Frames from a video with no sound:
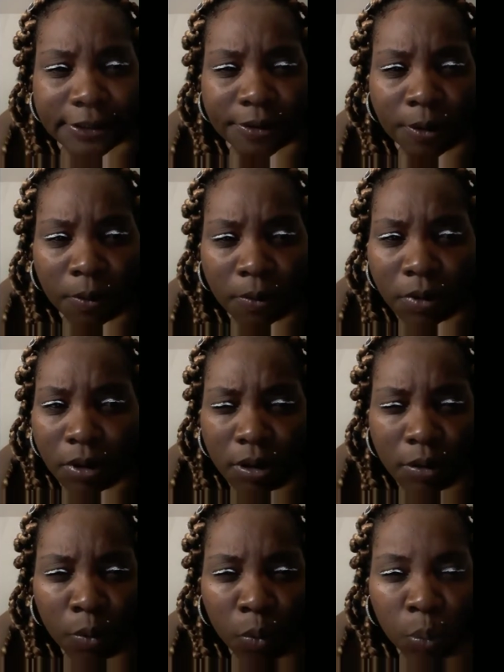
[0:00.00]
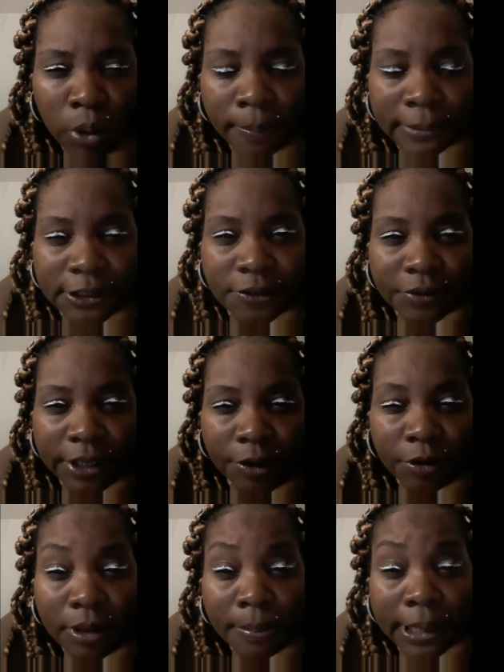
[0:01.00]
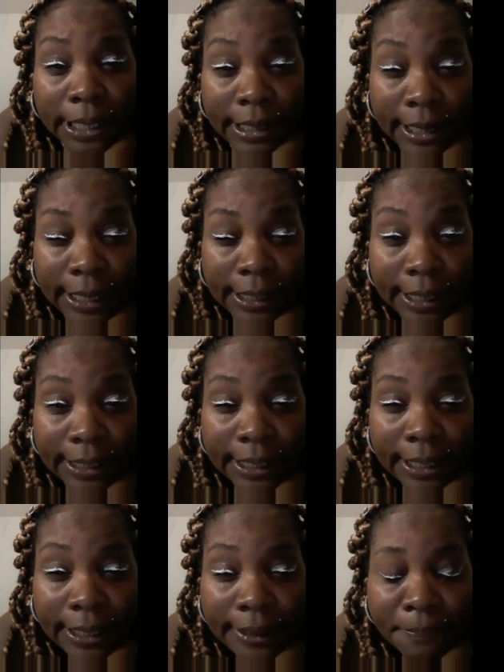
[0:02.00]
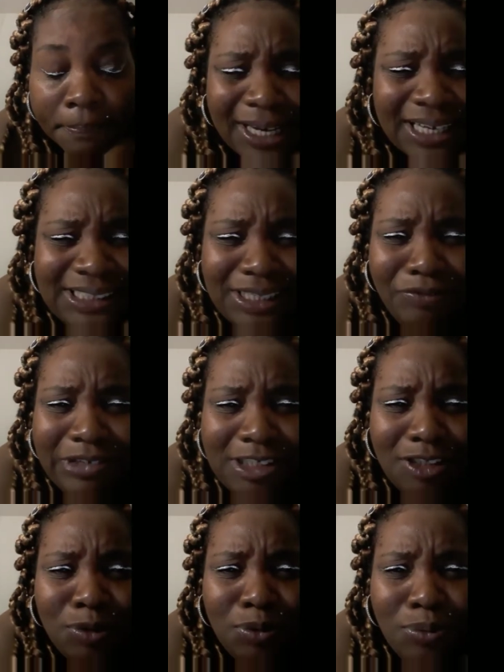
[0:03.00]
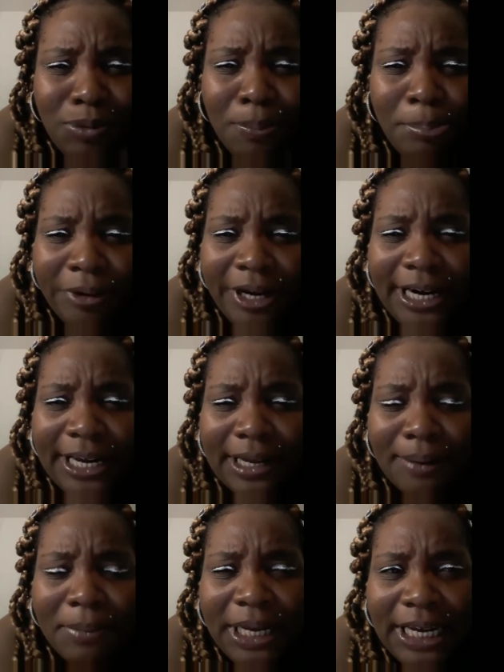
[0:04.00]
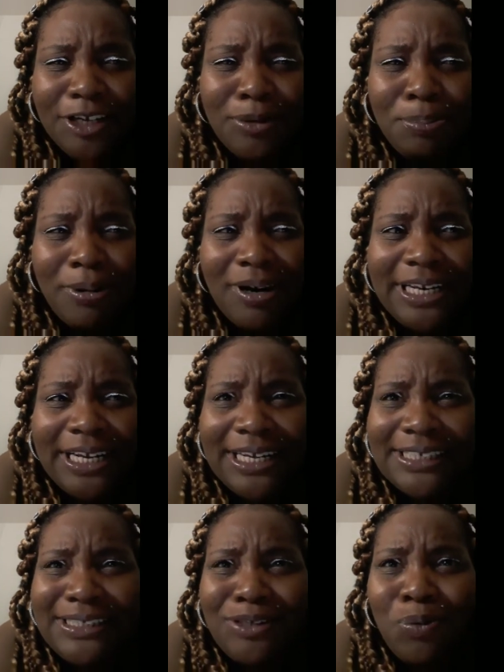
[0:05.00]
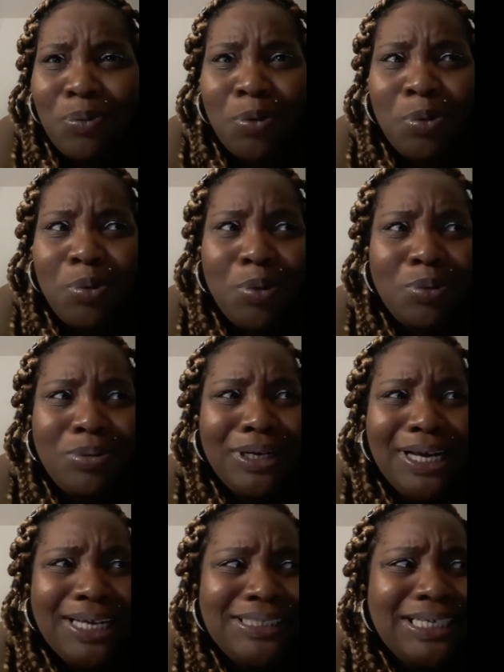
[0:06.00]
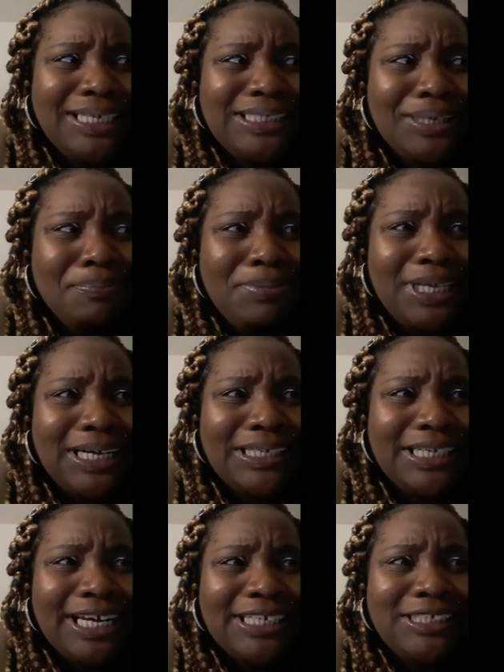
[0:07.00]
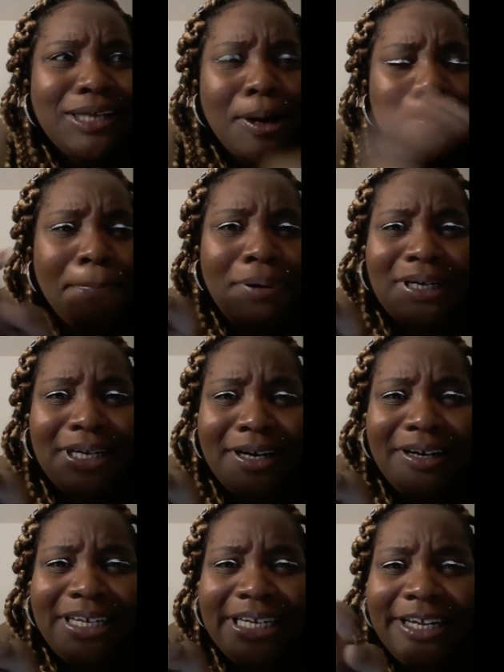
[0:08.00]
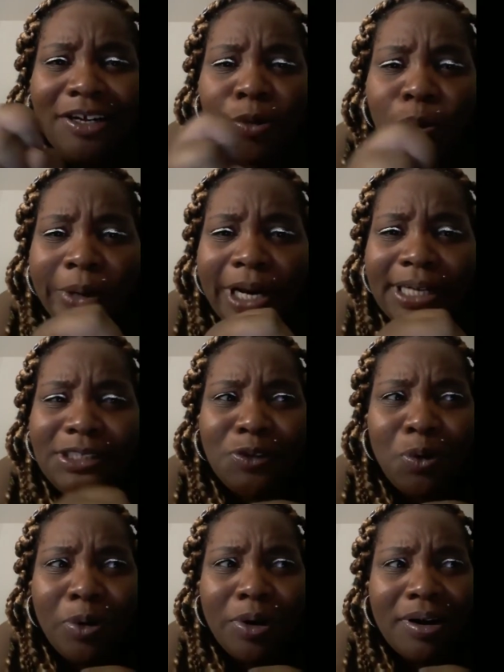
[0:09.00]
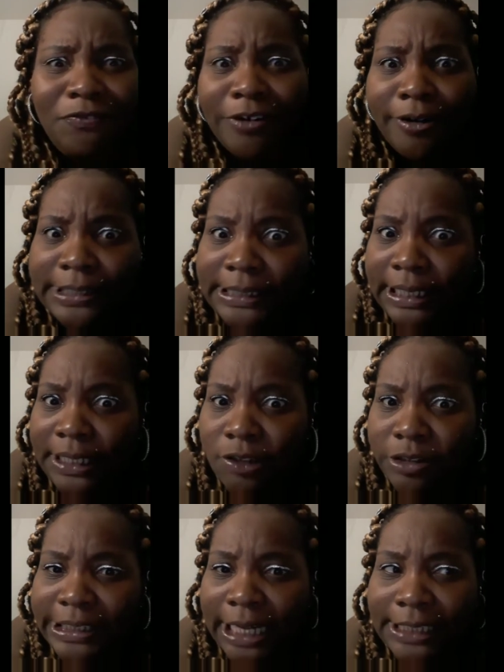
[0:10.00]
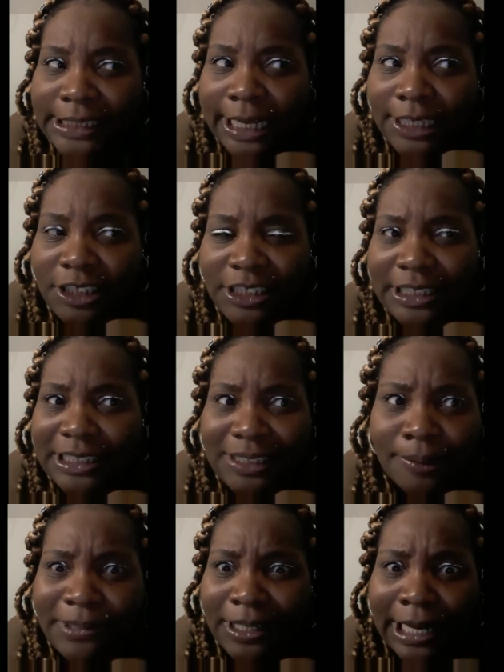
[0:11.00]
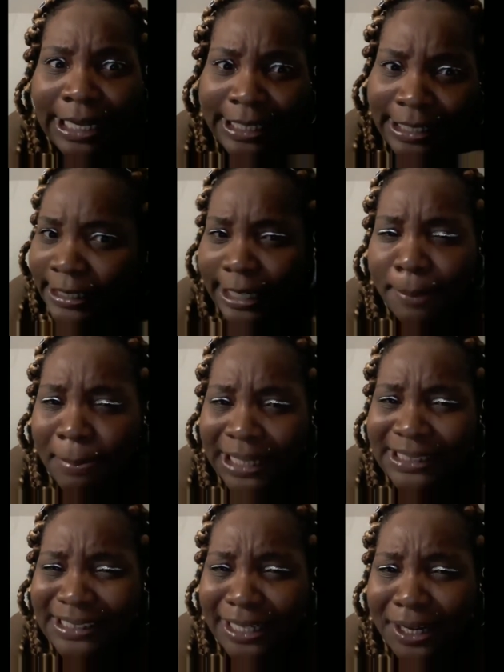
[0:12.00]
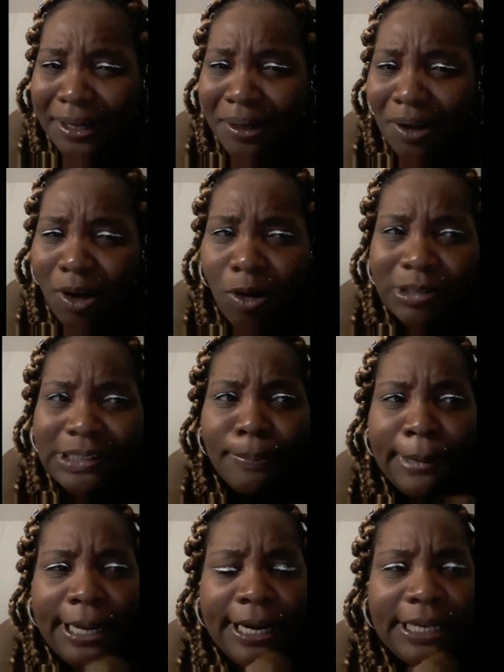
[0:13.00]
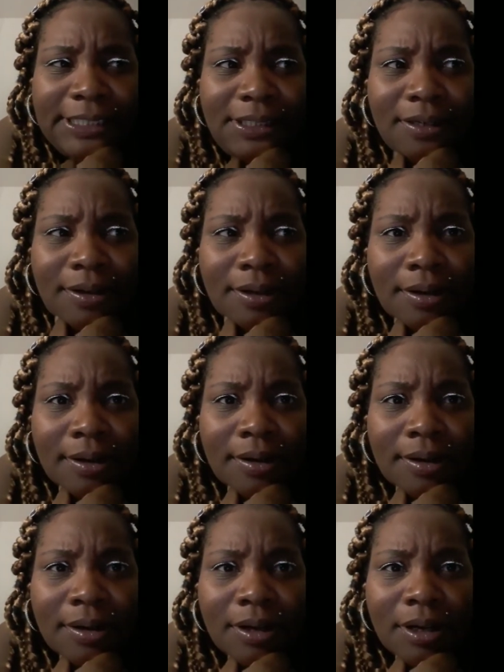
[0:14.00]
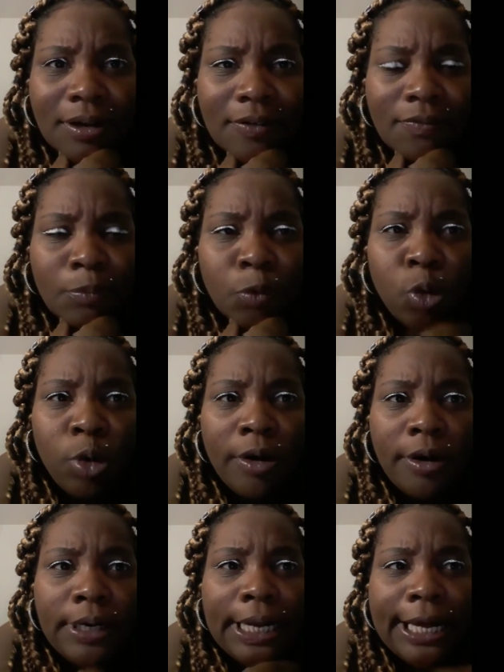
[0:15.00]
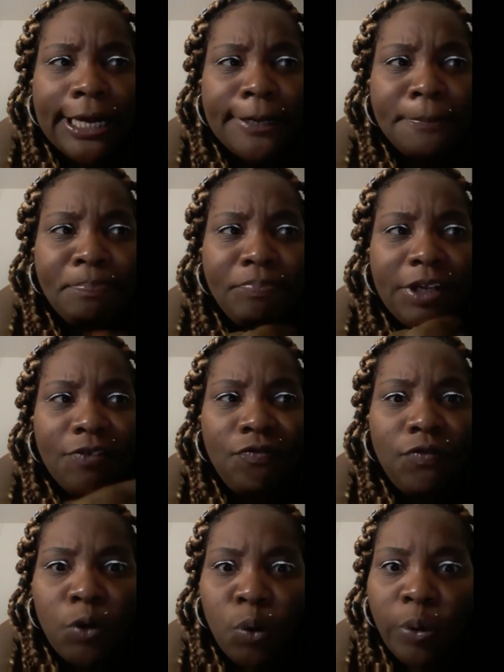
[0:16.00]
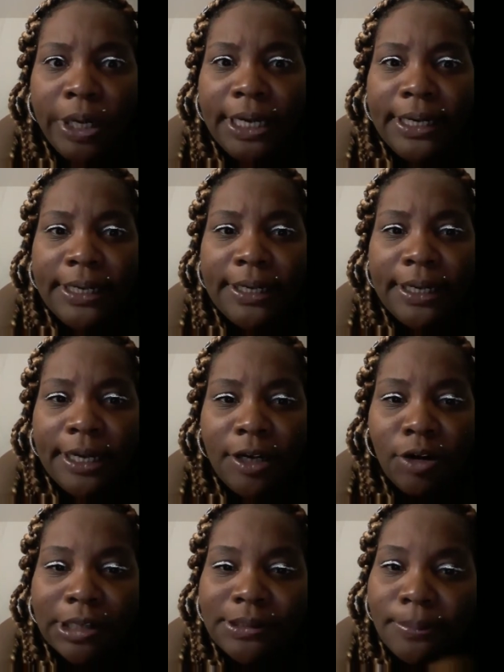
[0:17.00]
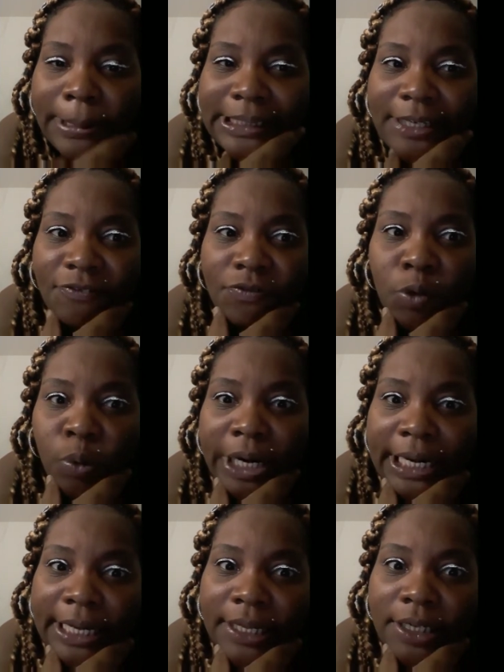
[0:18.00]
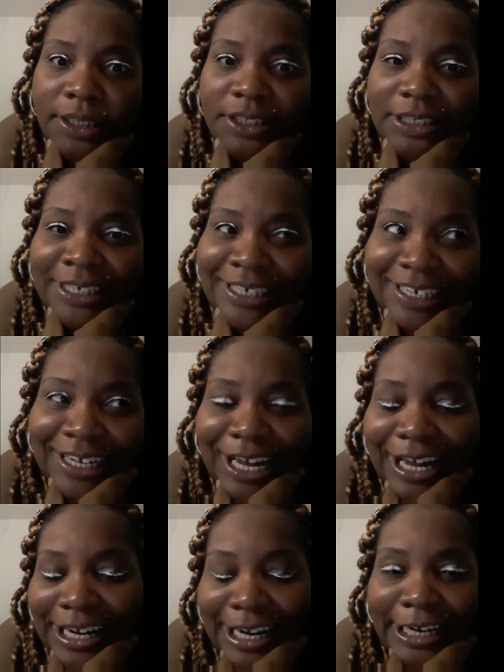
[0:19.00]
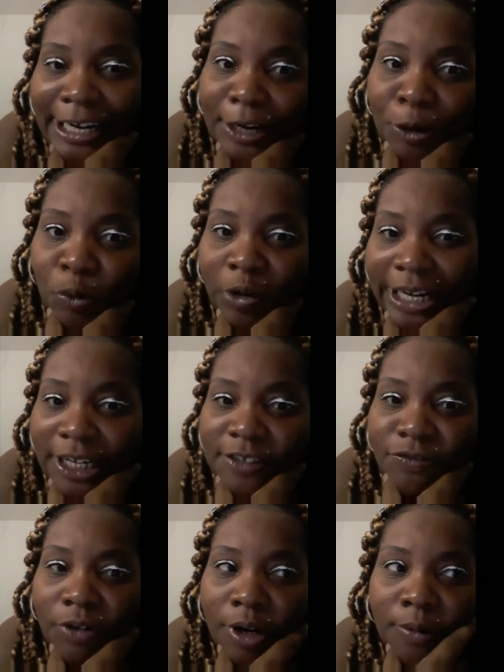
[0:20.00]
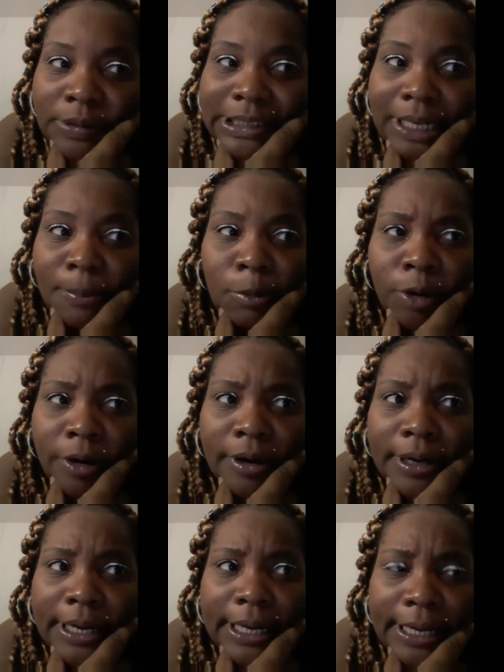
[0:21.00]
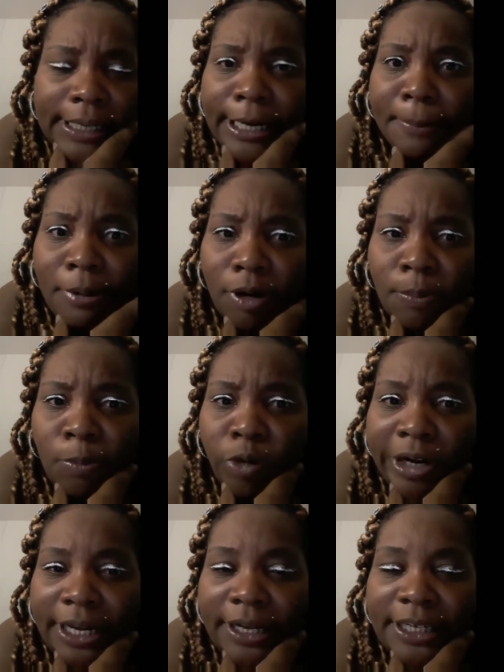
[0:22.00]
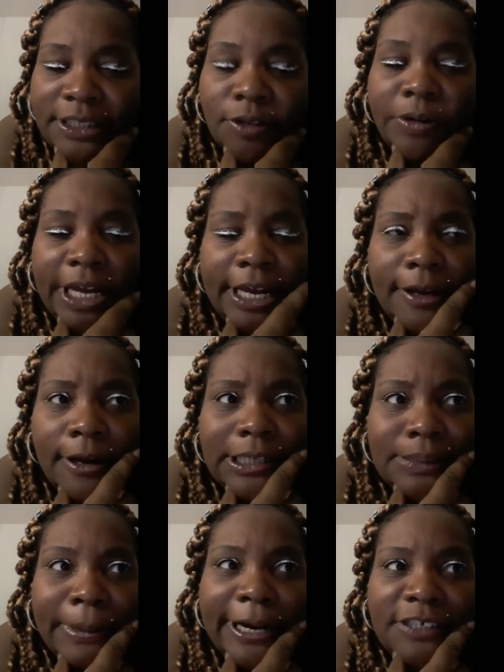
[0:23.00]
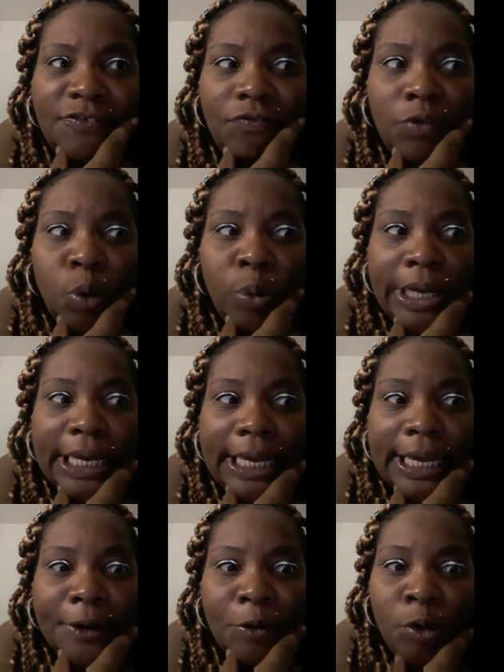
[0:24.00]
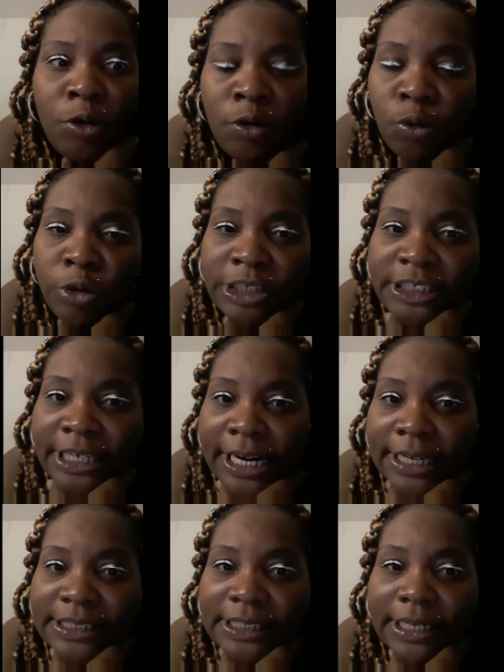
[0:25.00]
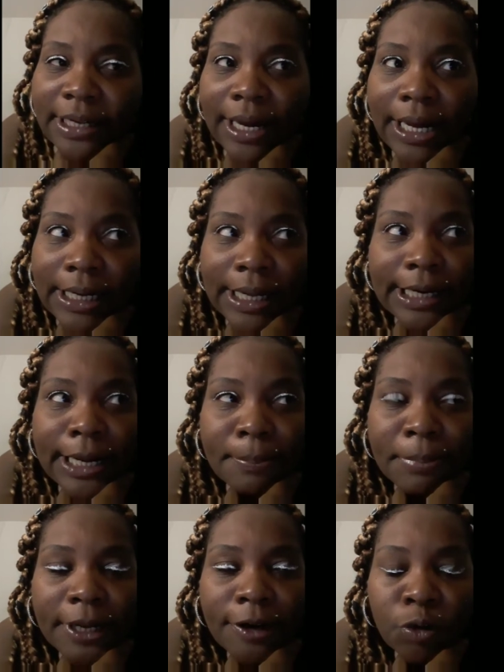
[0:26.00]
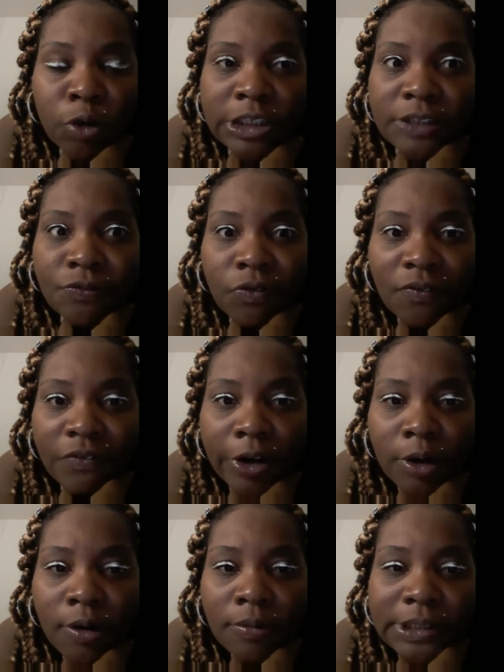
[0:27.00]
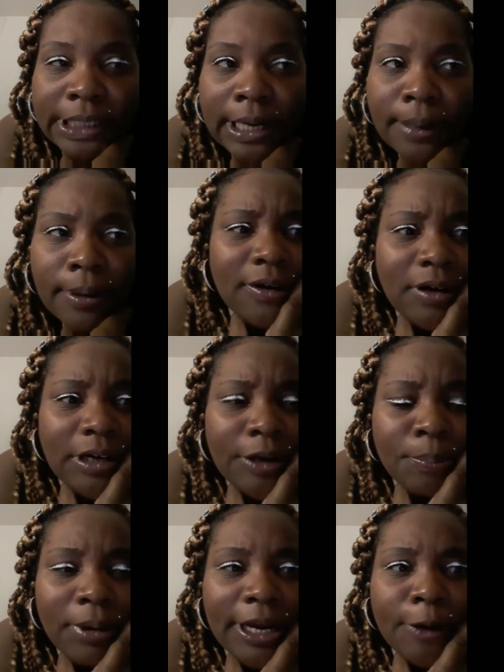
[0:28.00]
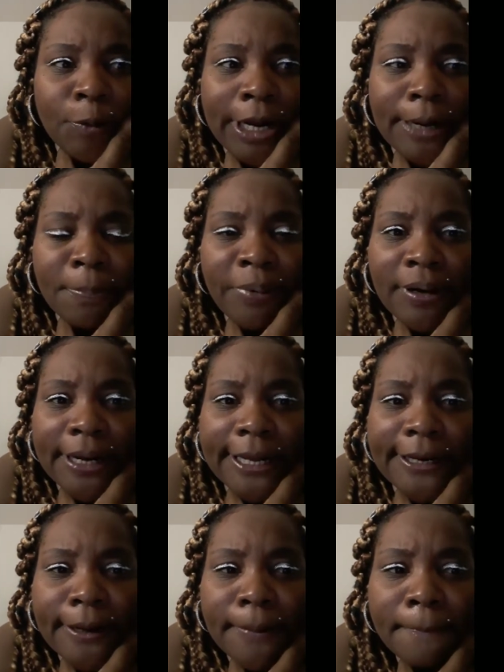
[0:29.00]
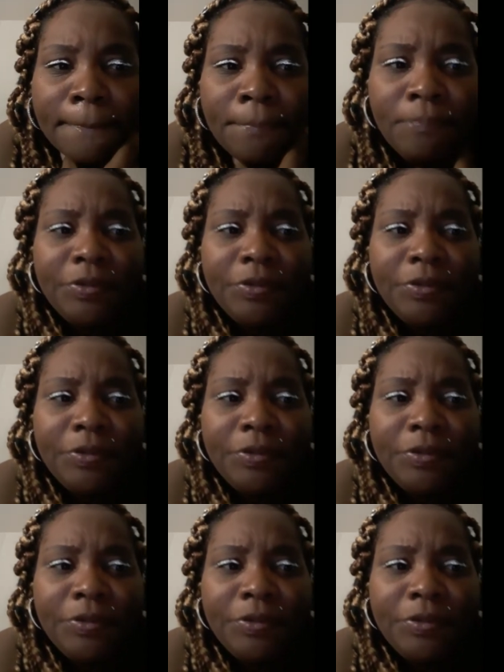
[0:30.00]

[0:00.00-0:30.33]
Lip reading: So what makes you think you can come at God like that? Say for instance, you praying to him, you probably ain't say something that's politically correct, or Pharisees or Sadducees, something like they might say, or somebody that's more like fluent. No, somebody say fluent in English. They knew English for a long time, or they probably born English. Okay, somebody that's fluent in Christianity, like they've been a Christian for a very long time, you probably don't know how to pray like them.